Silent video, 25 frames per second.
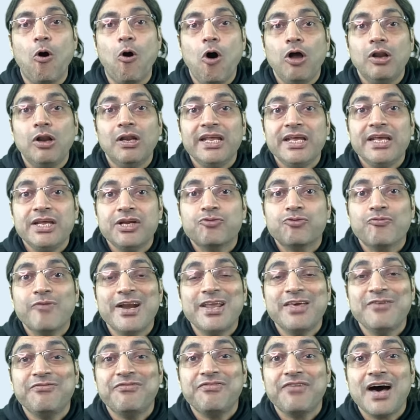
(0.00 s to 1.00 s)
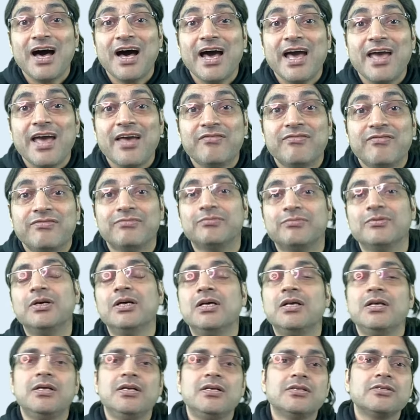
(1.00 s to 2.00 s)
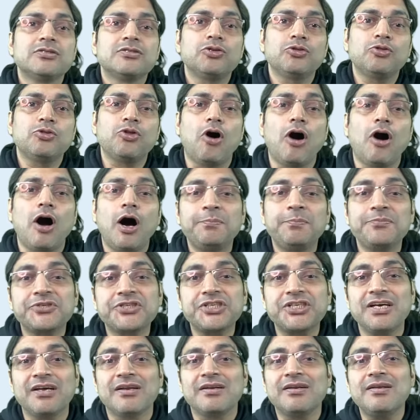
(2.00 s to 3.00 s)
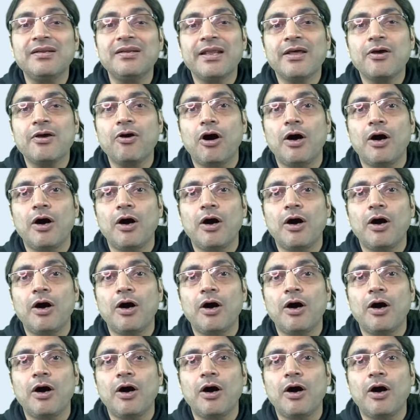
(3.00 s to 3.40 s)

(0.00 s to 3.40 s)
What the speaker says: only 25. So the option